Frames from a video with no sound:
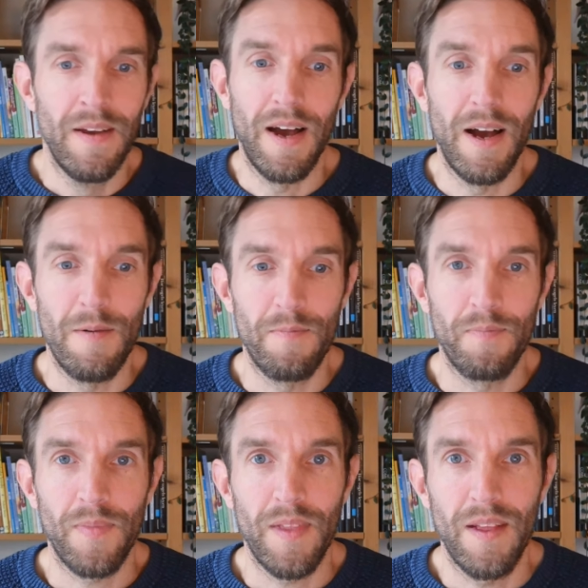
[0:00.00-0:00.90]

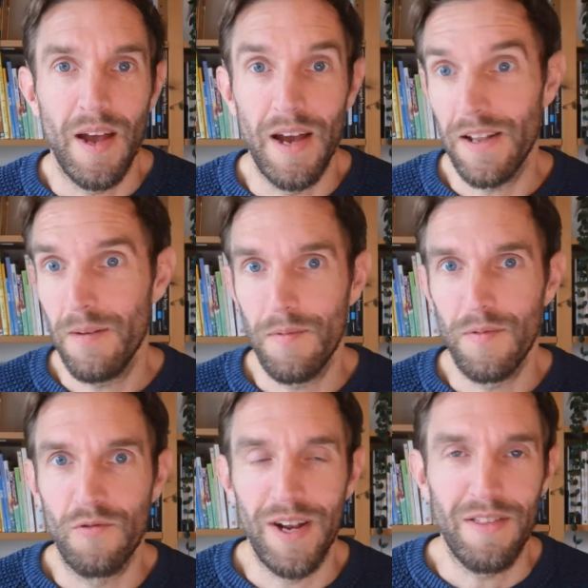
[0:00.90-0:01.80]
Um, another
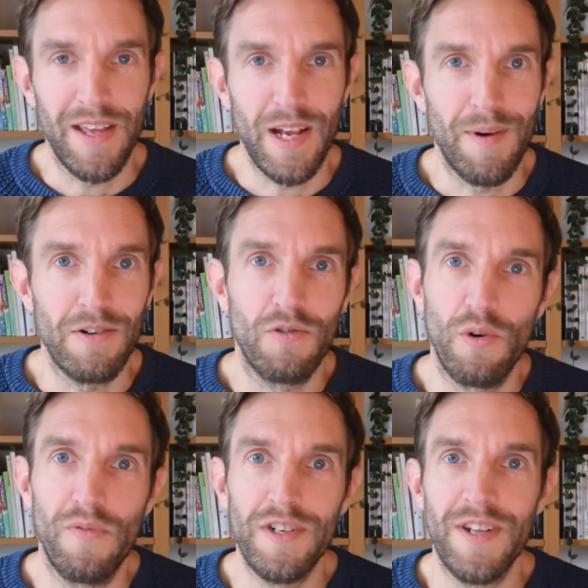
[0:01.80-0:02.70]
great thing about
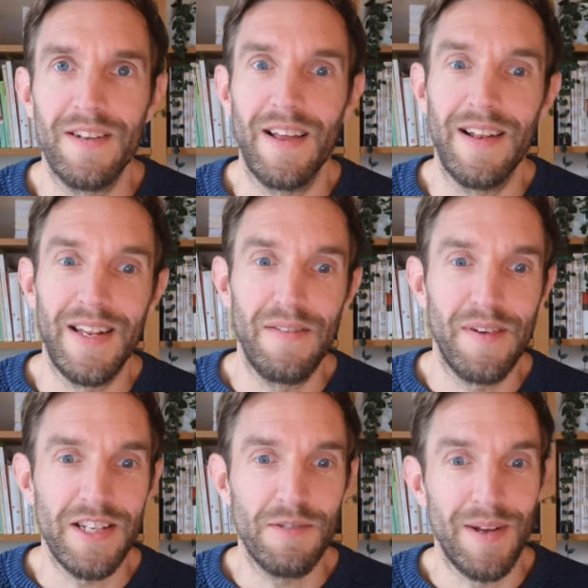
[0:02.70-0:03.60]
Groovy is that it
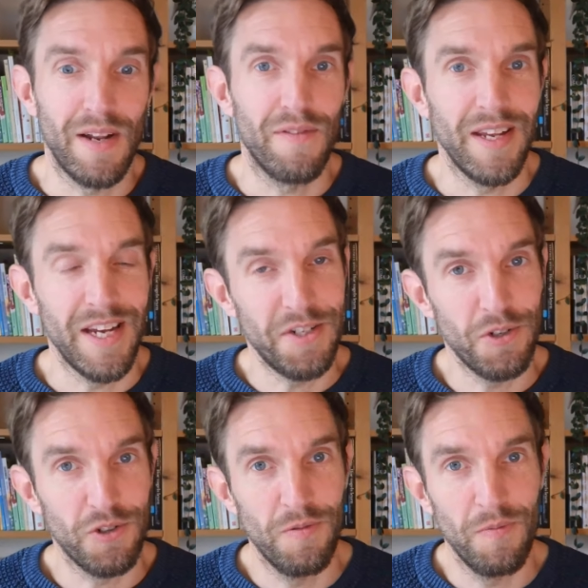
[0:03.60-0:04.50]
alleviates many of the
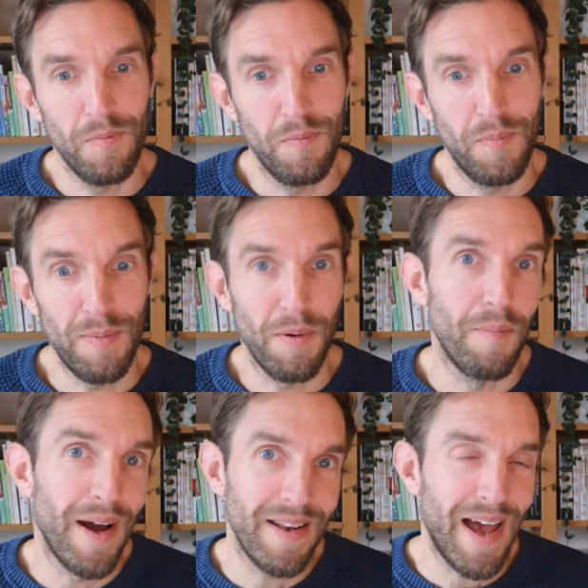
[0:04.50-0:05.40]
issues people
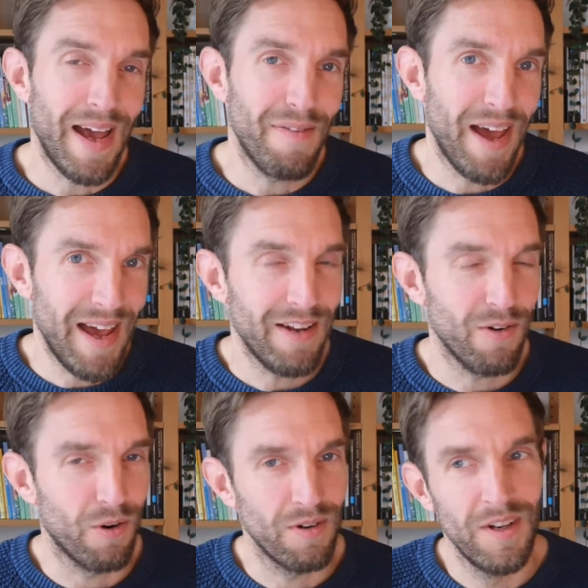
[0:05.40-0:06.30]
might have
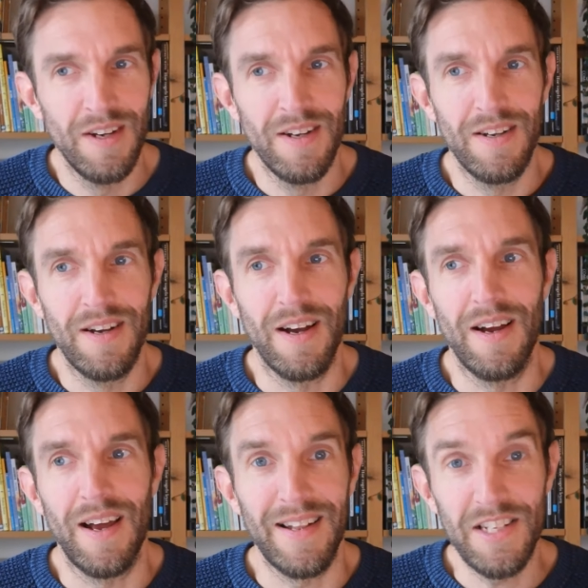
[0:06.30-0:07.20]
had, or
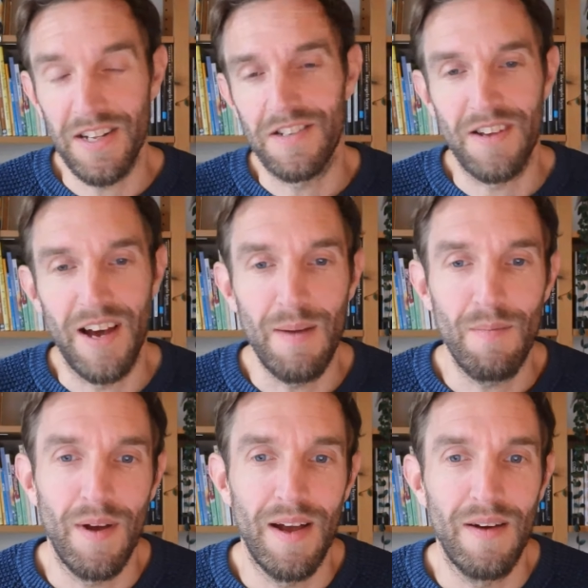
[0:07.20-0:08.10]
uh, at least at the
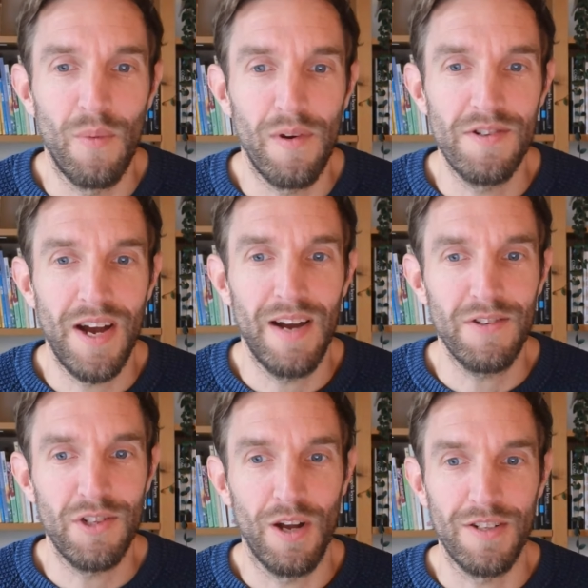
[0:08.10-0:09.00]
time, uh, with
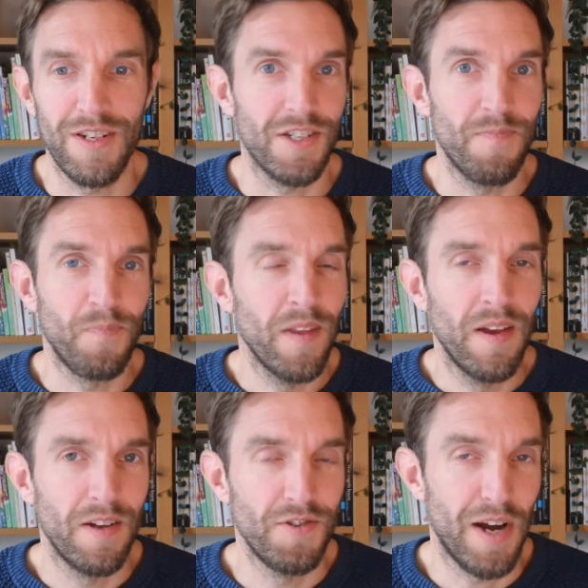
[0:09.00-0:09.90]
Java, such as
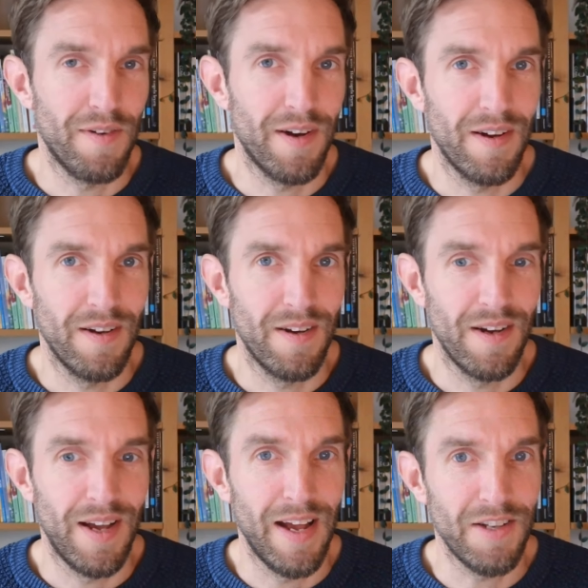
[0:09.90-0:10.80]
Java
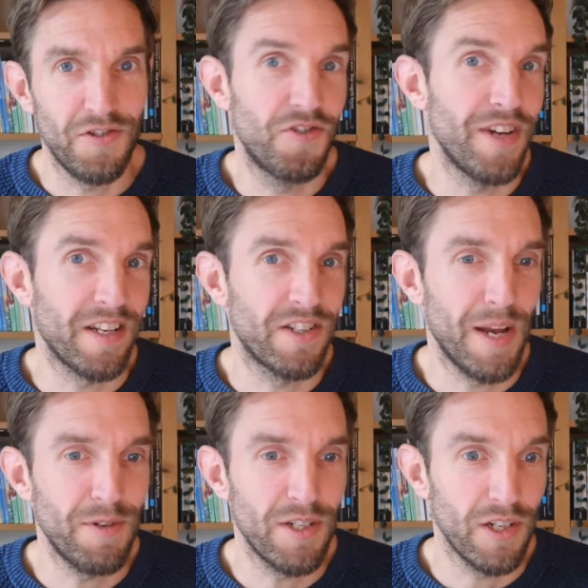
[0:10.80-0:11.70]
uh, has checked
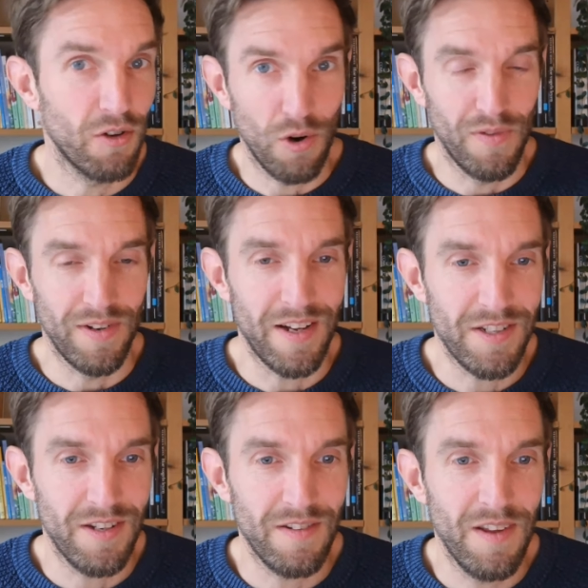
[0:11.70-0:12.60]
exceptions, Groovy
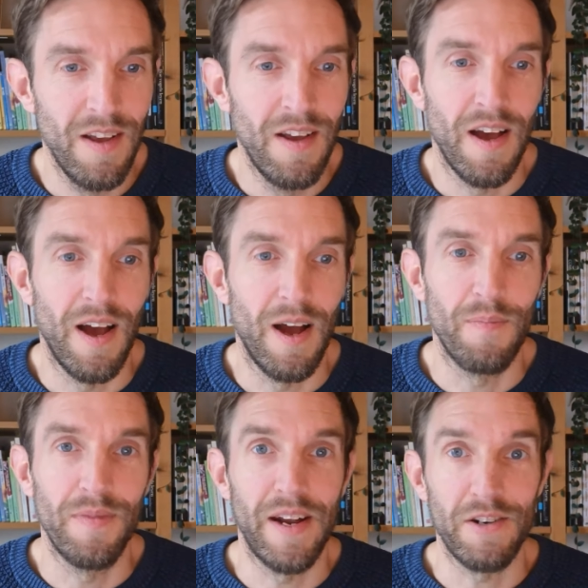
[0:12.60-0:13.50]
doesn't.
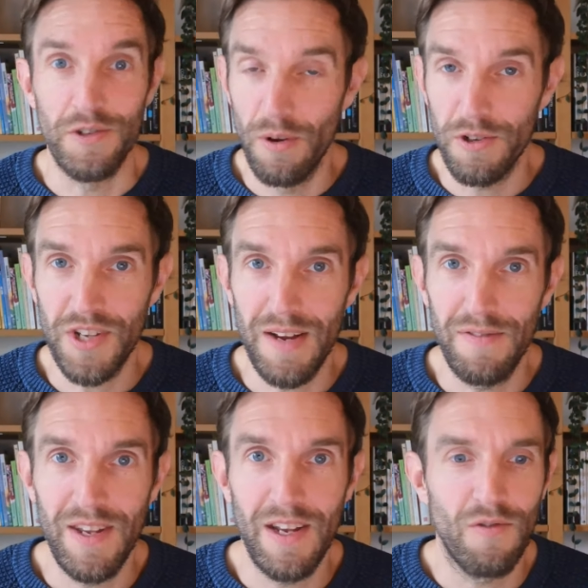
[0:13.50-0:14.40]
Um, there's no
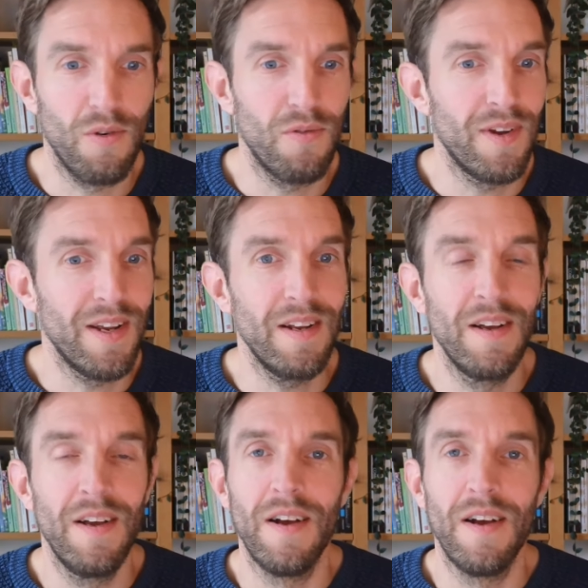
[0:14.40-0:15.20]
safety in Groovy.